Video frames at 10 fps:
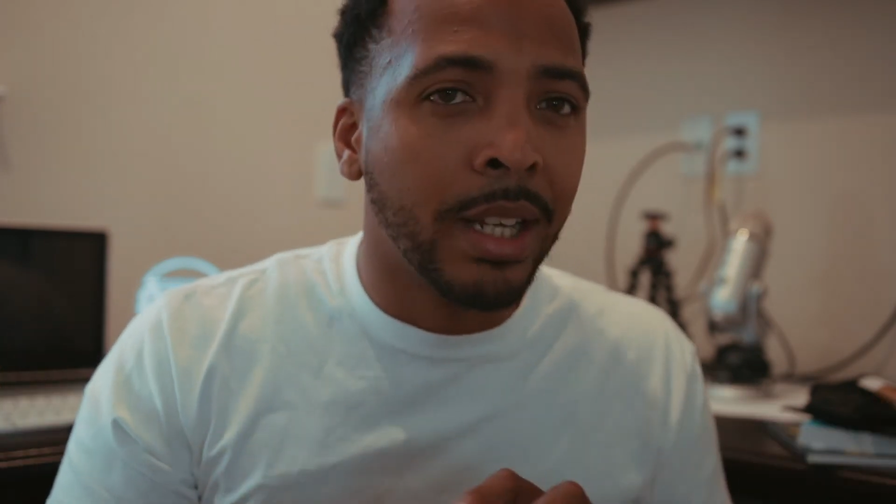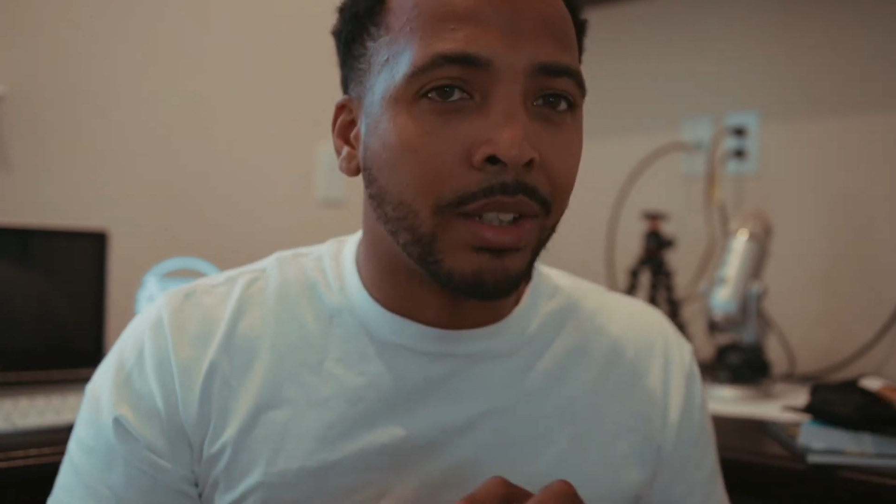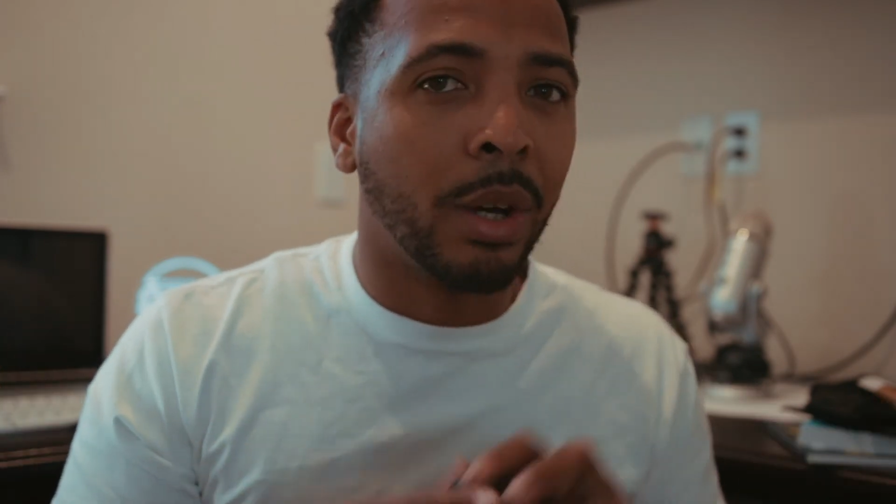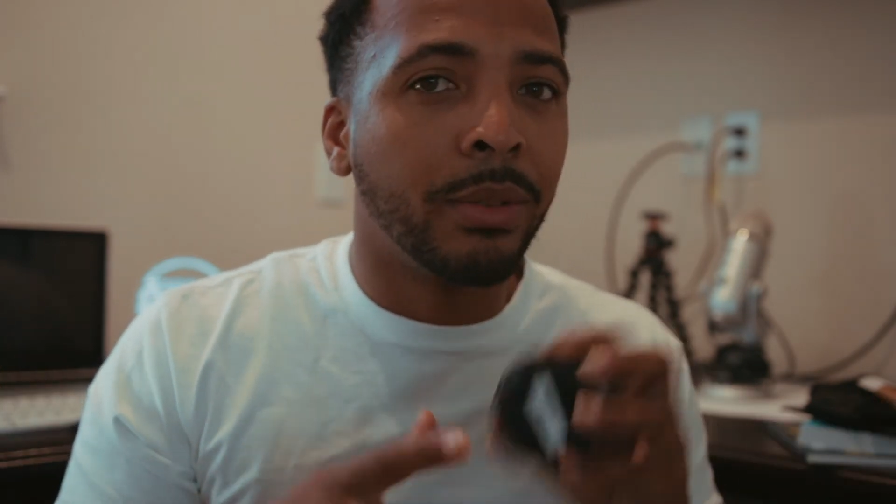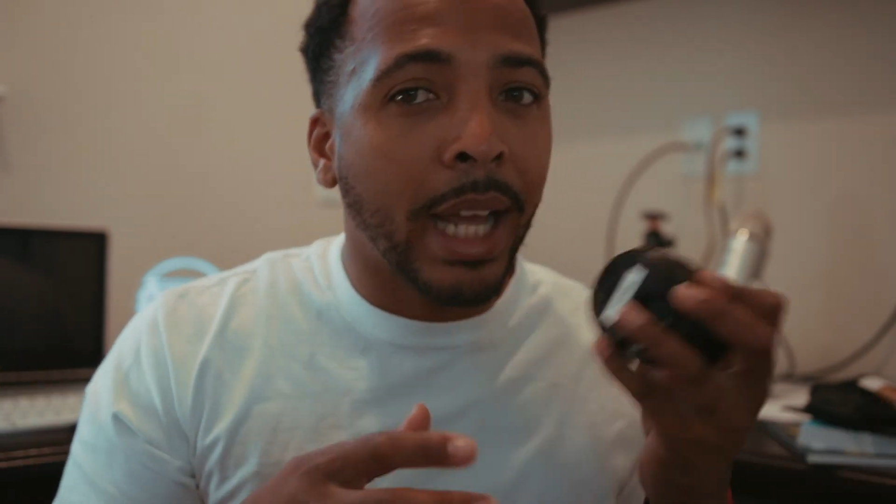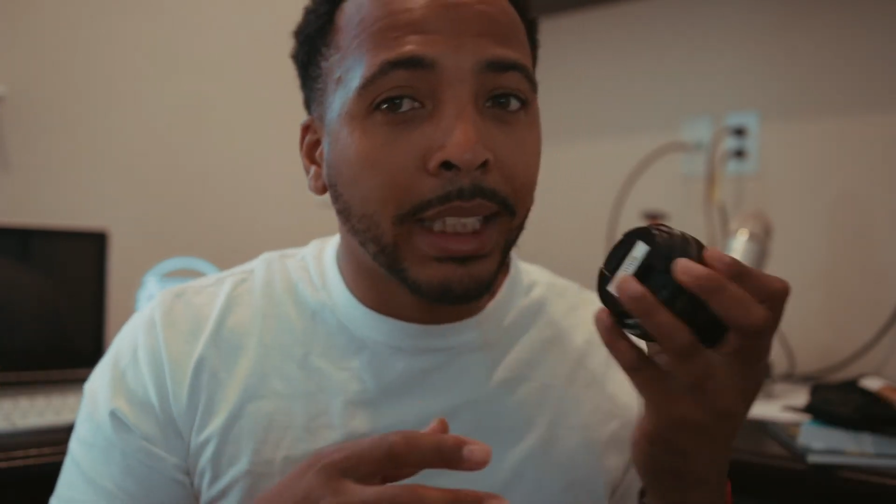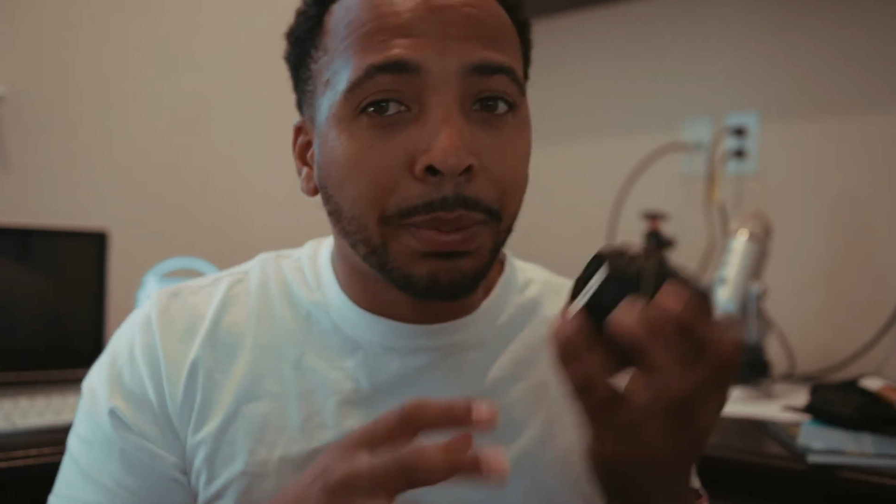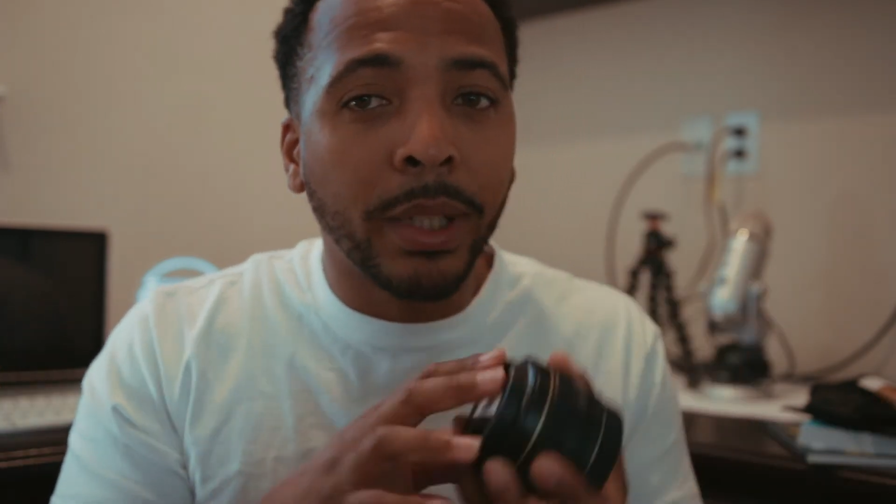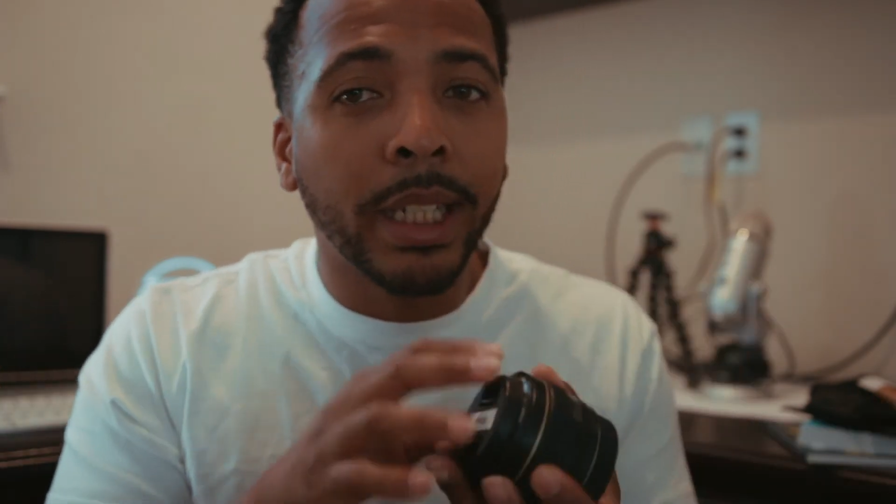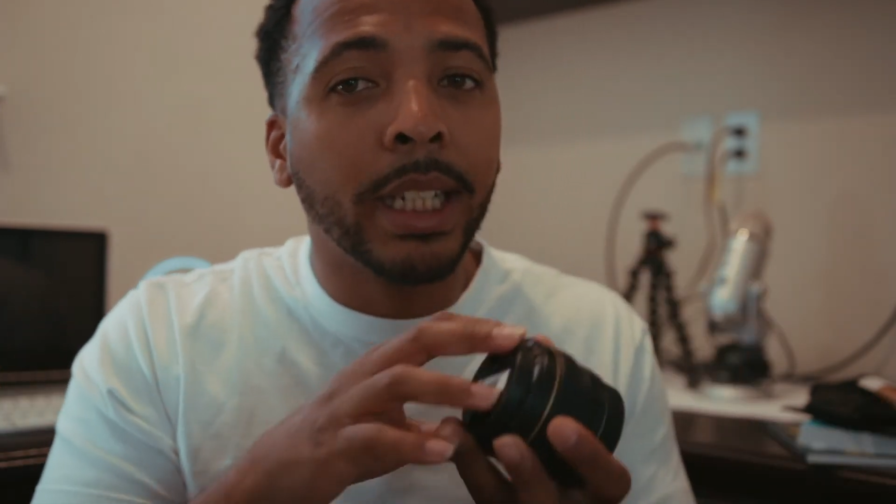so that's
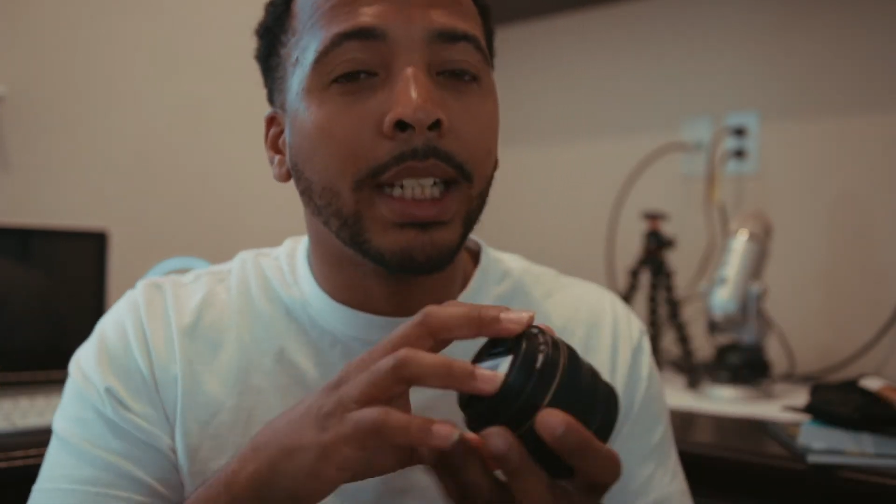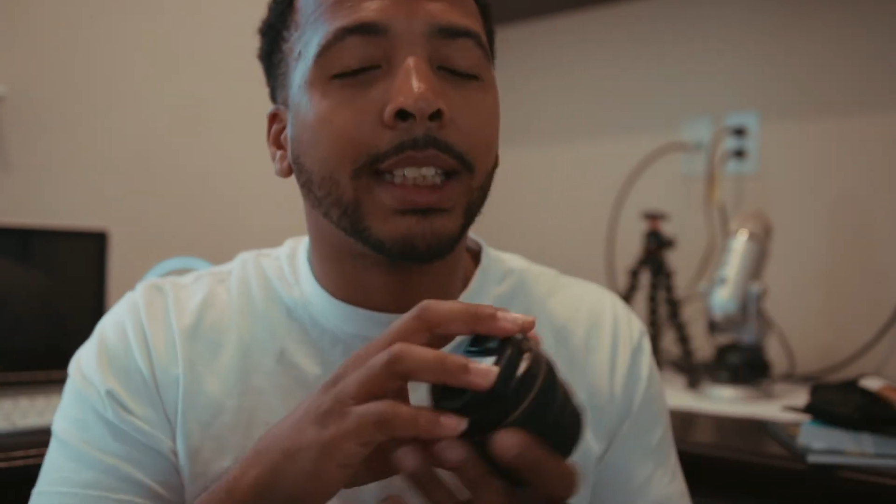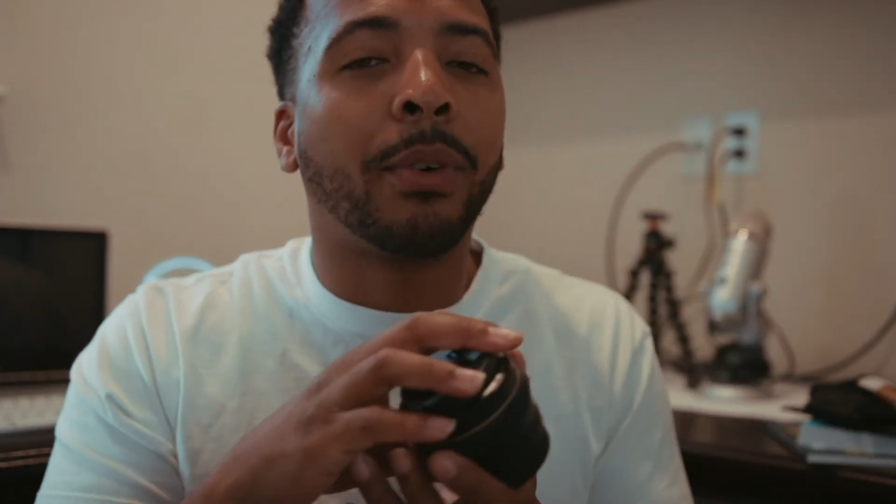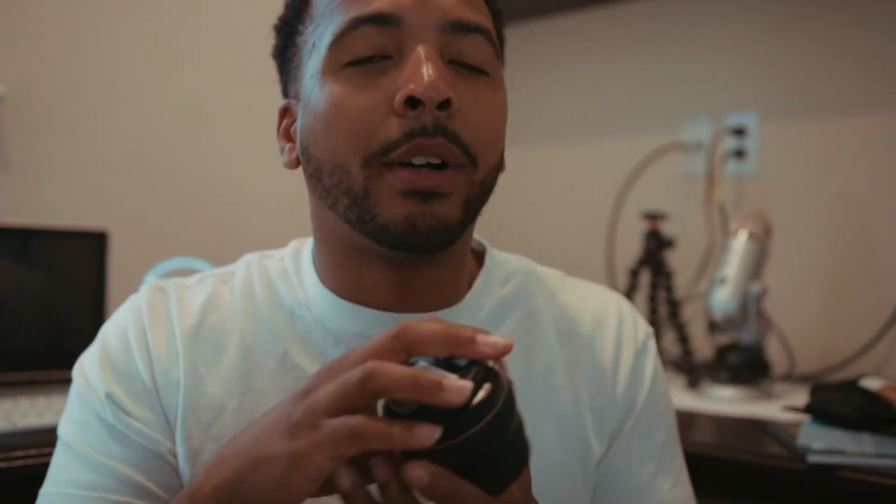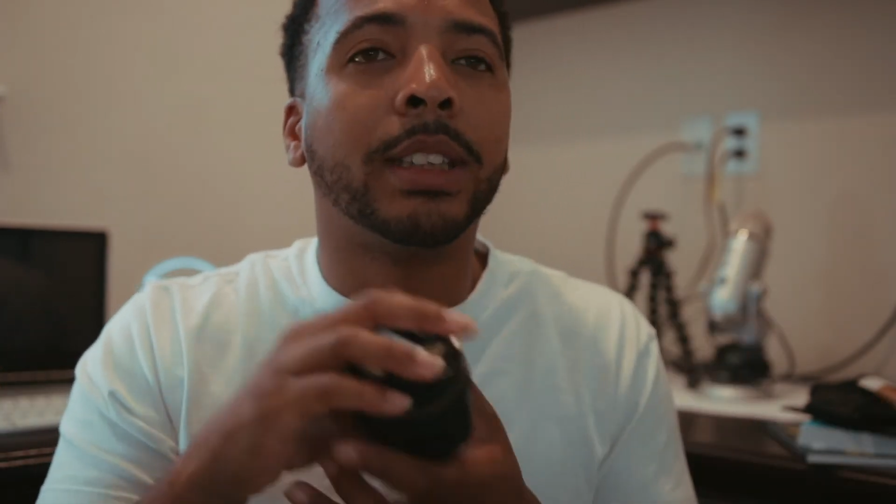pretty good as far